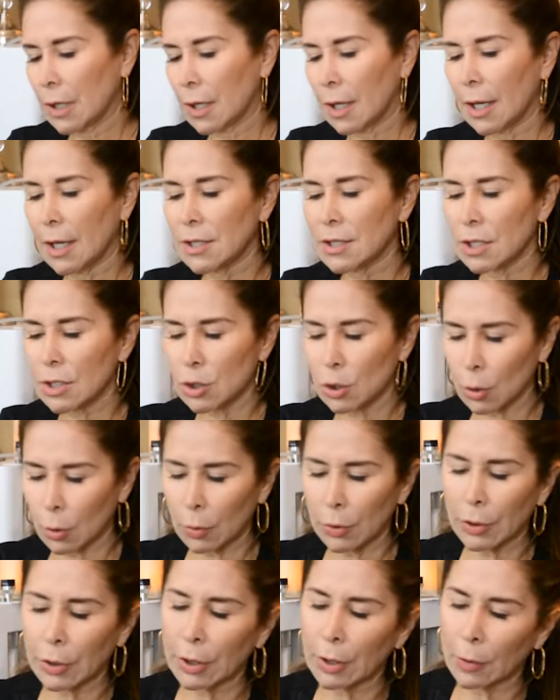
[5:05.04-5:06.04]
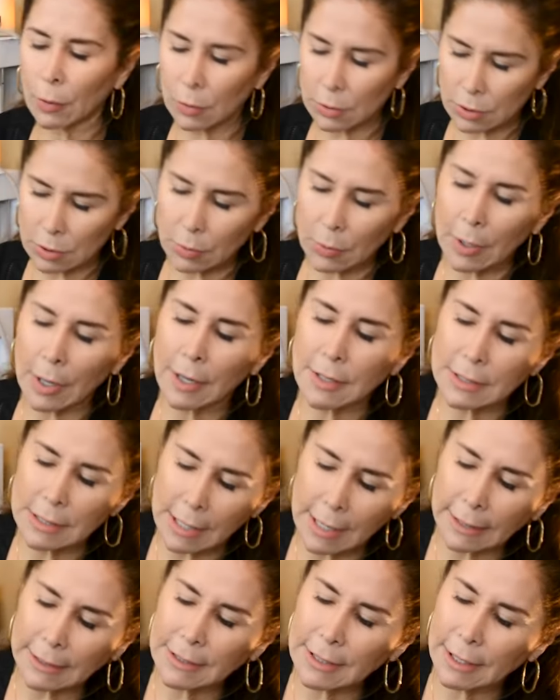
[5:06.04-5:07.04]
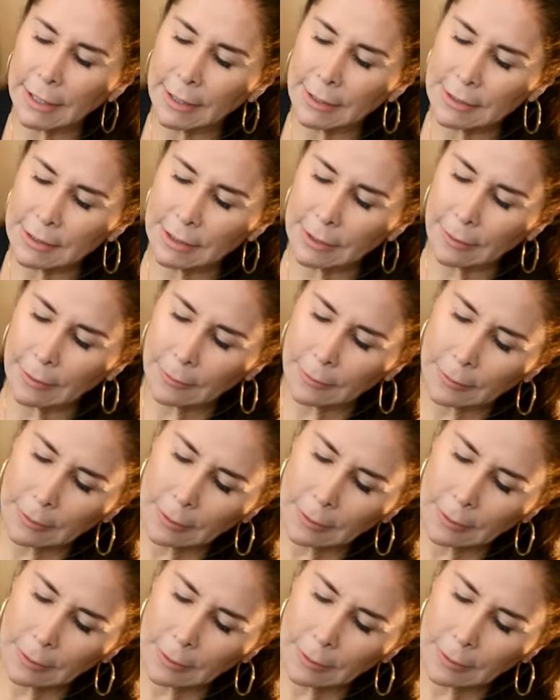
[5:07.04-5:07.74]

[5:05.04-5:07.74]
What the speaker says: And the toner also has lactic acid.